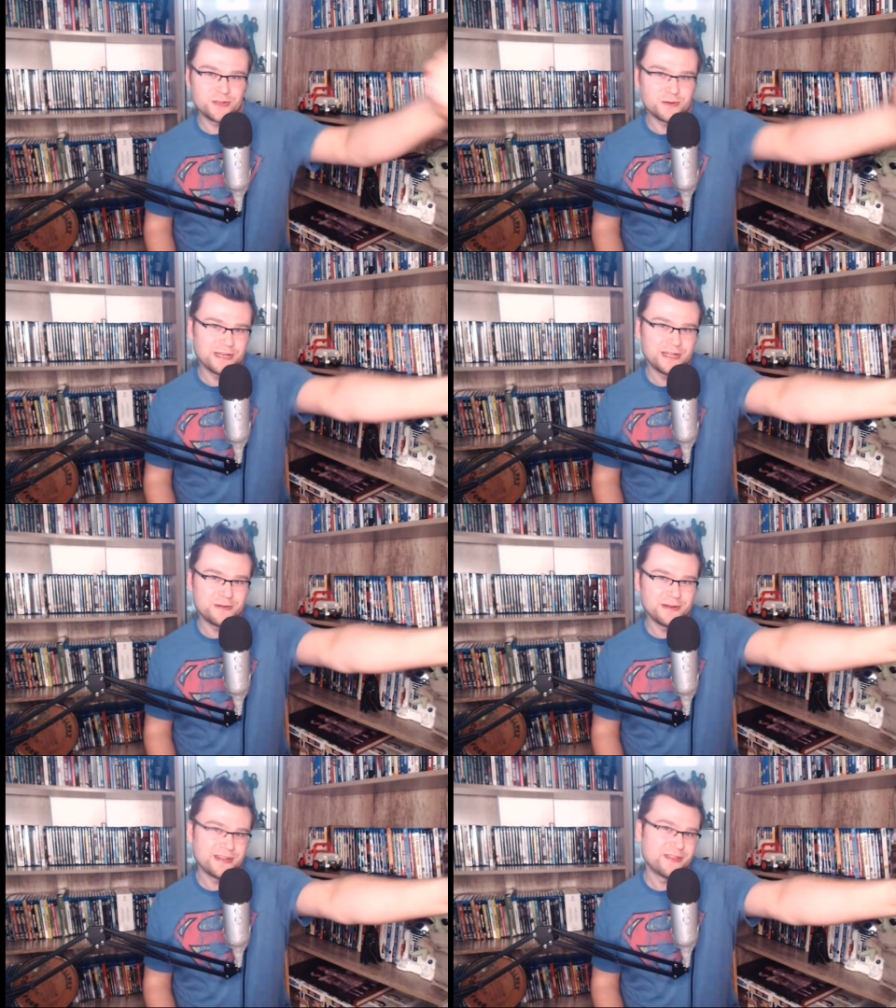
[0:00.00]

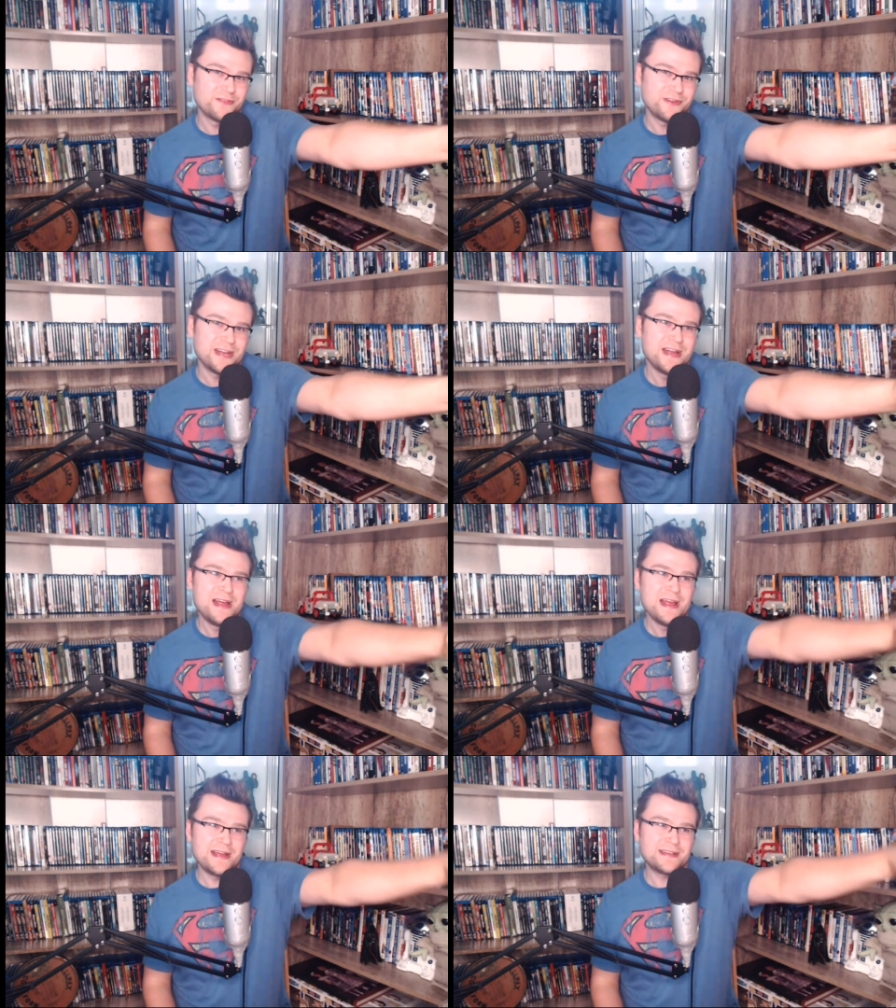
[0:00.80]
2023
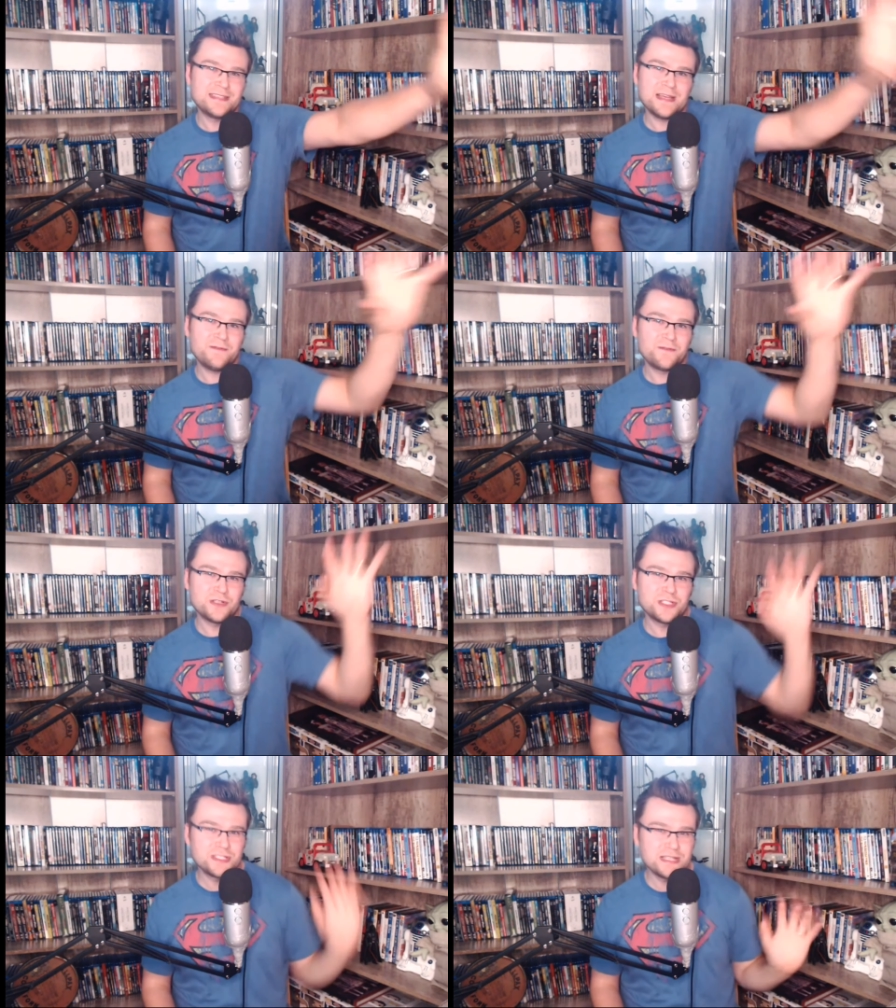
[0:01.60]
except for
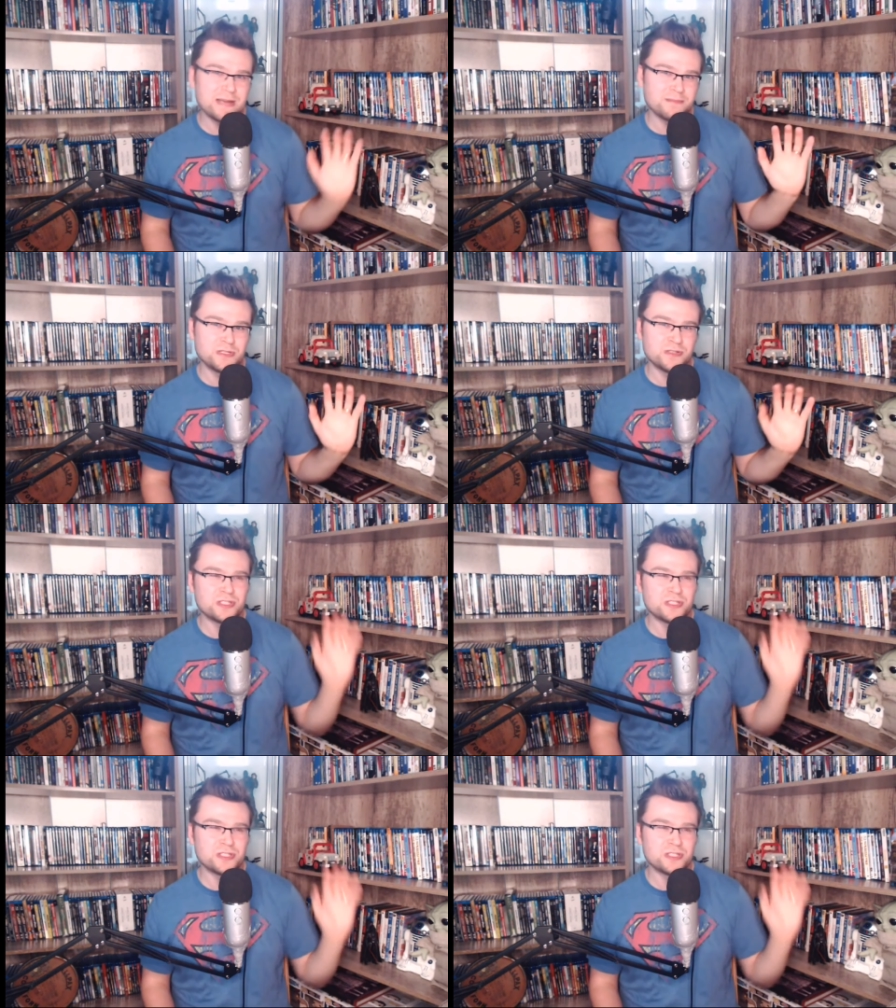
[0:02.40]
Shazam 2.